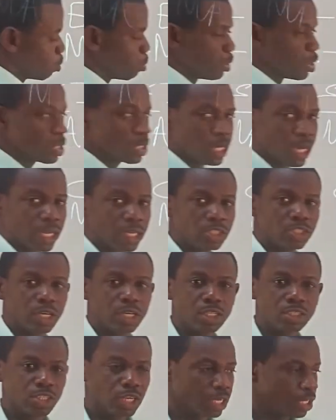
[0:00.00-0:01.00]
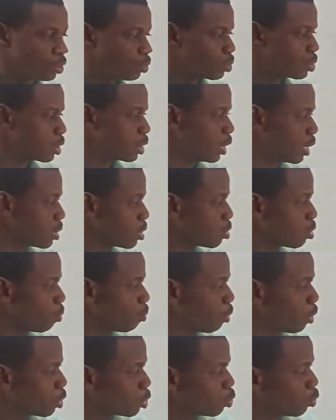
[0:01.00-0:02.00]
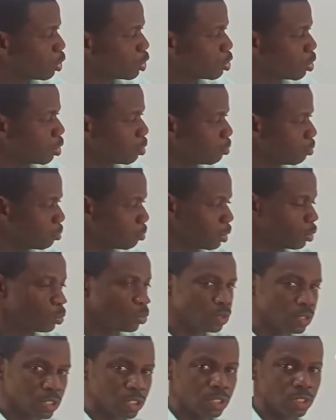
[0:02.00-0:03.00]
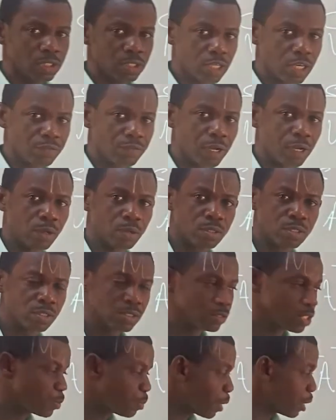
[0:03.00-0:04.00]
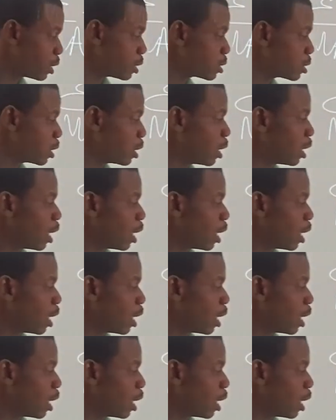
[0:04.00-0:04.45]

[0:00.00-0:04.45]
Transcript: Please kindly check the channel. You see lessons on punctuation, you see several on spellings,